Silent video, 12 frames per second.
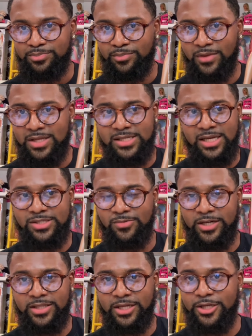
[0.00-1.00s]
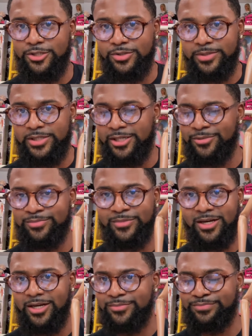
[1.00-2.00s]
because that's the right thing to do. But I'm
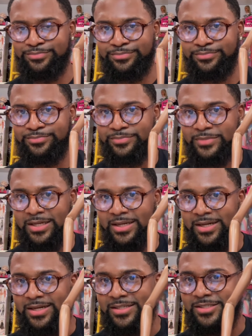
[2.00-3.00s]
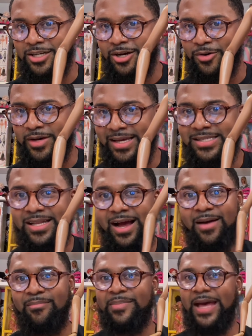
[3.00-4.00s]
like, mm. So it's
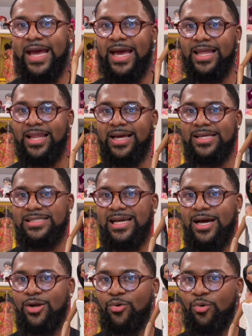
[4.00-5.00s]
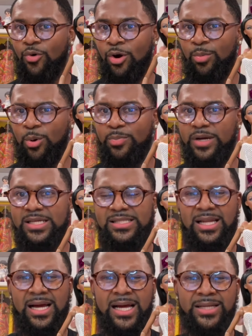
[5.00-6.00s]
not bad. Like, it's not horrible, but it's
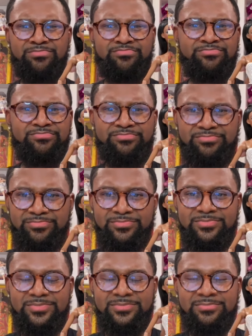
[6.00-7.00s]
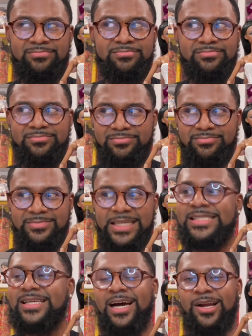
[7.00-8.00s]
like,
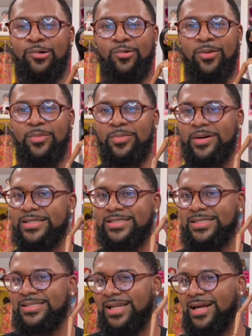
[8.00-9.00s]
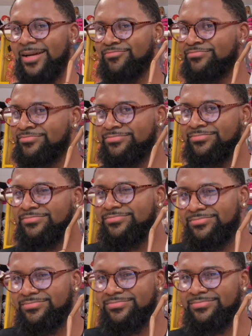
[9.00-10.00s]
it's kind of horrible, but it's just like,
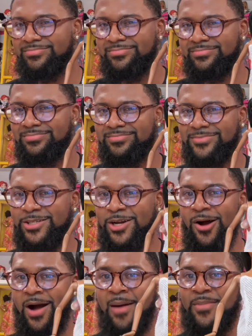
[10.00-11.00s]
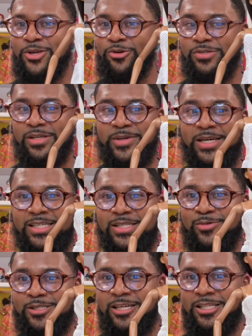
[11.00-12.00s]
you know, I'm going to use it because it
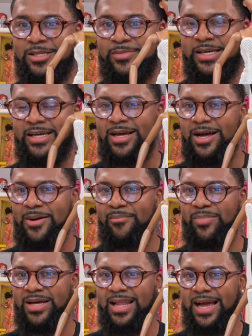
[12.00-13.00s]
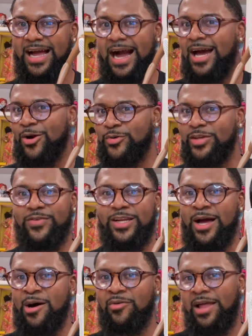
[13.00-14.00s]
was sent to me, but like, I don't even
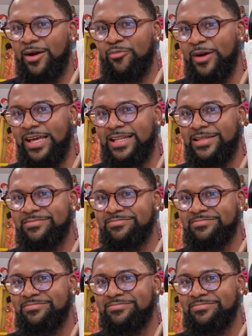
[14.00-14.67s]
know, like when,